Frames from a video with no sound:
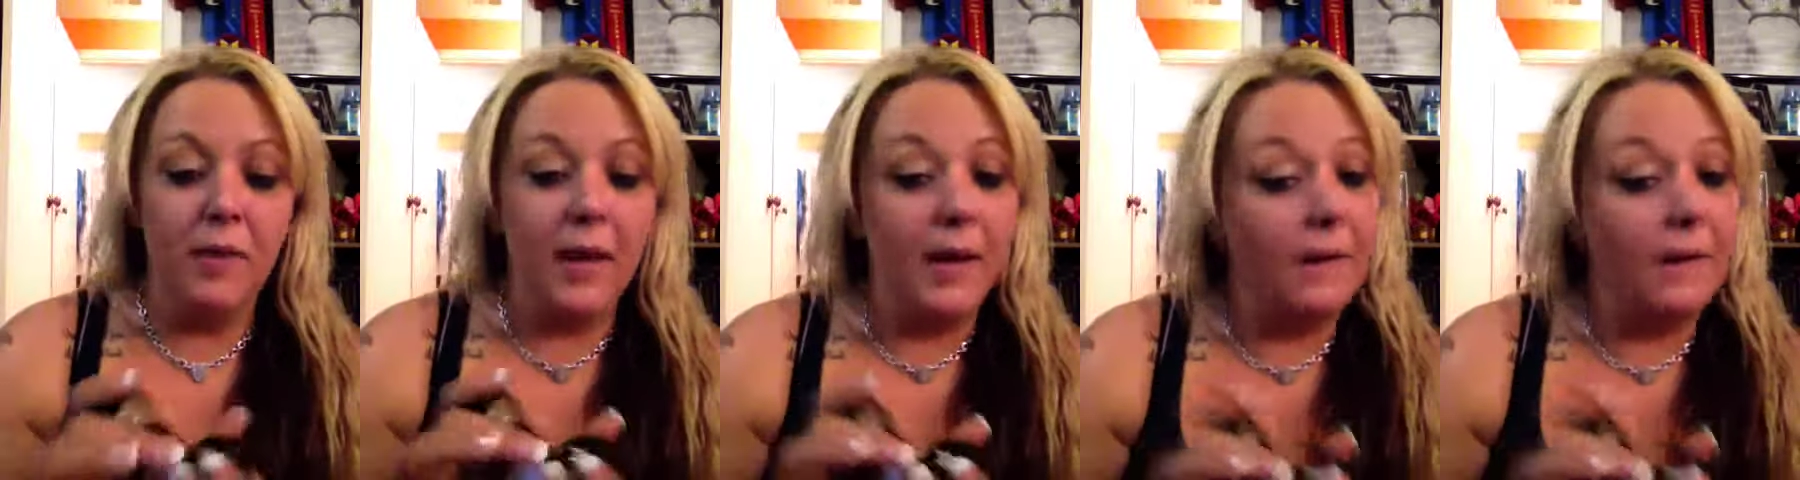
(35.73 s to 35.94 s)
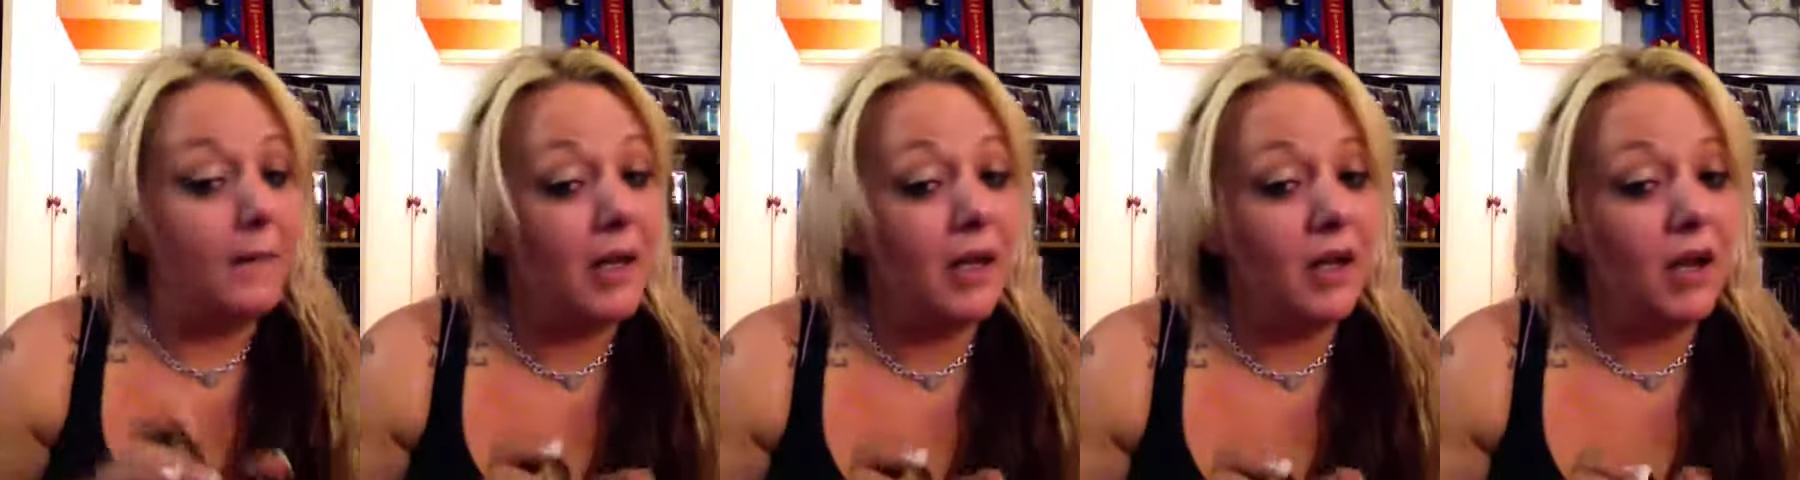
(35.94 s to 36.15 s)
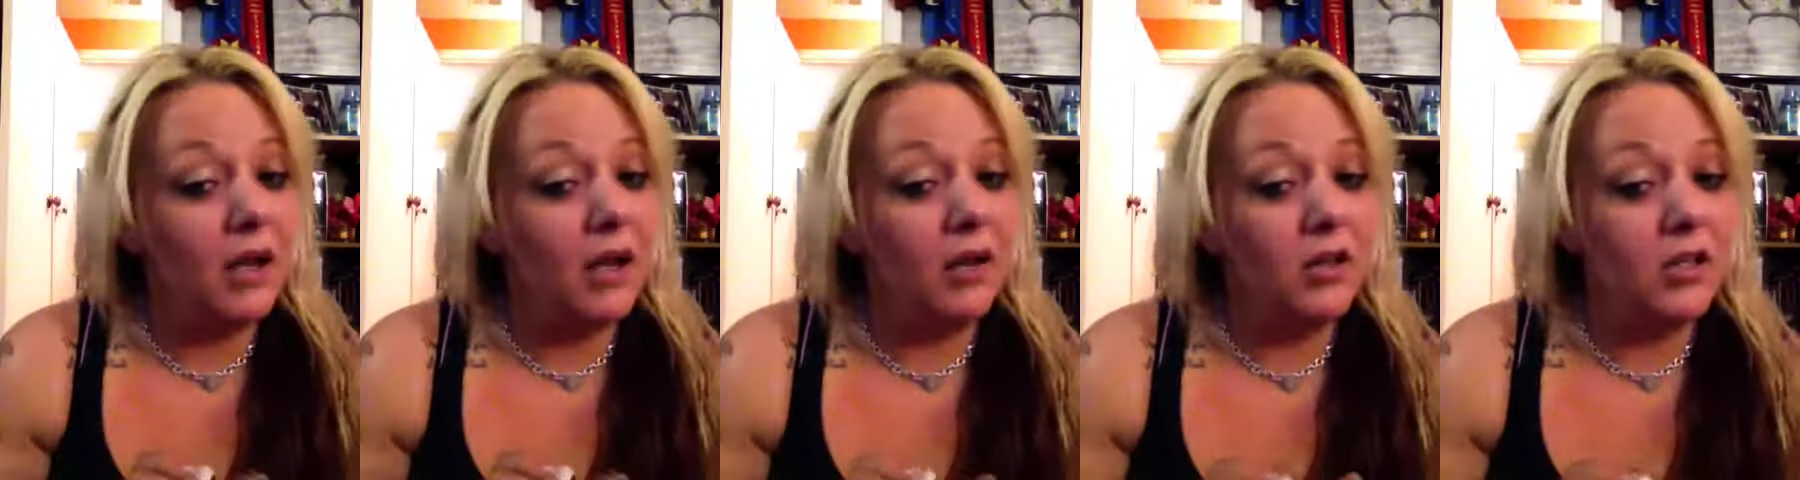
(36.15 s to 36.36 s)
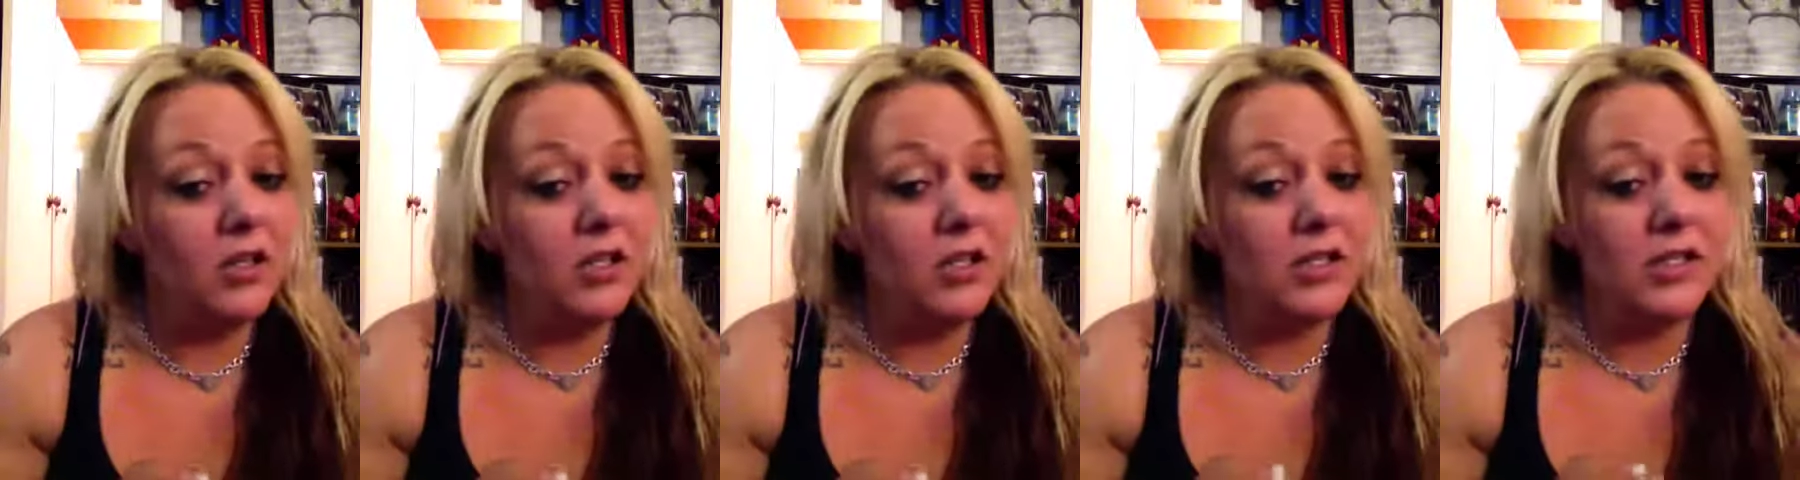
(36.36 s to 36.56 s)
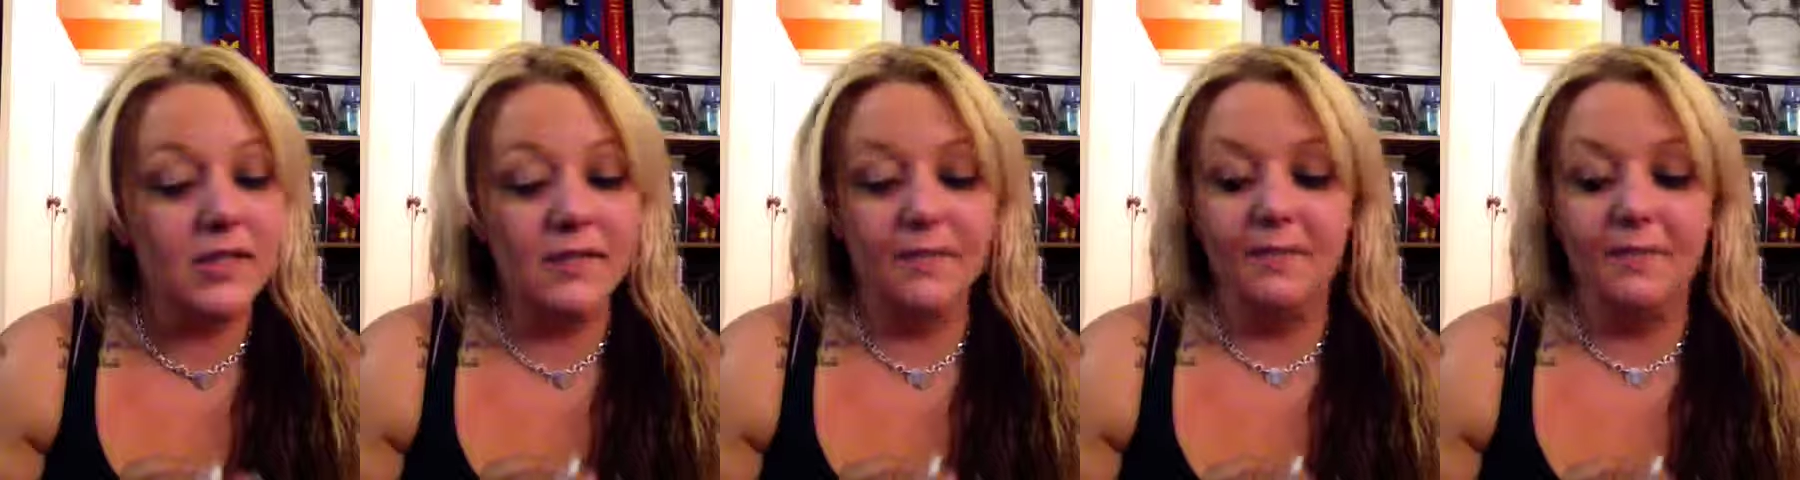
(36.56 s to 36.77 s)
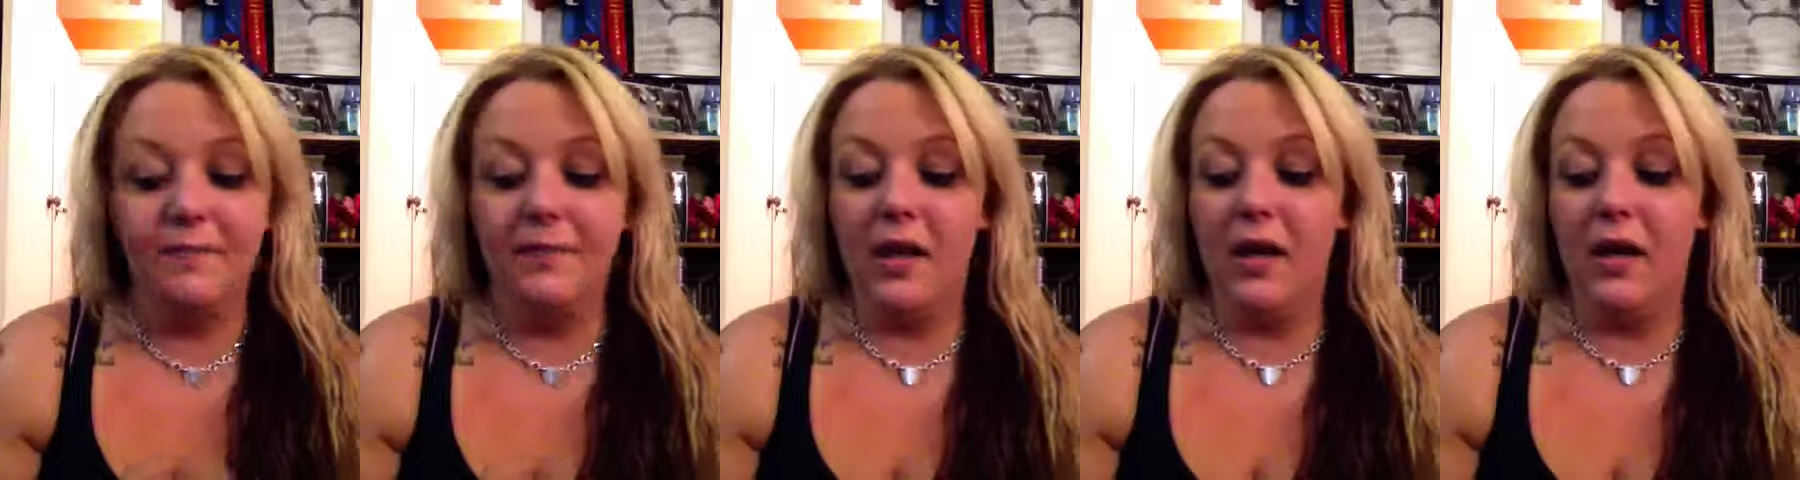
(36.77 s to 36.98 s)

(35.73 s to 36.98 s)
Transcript: pigment colors,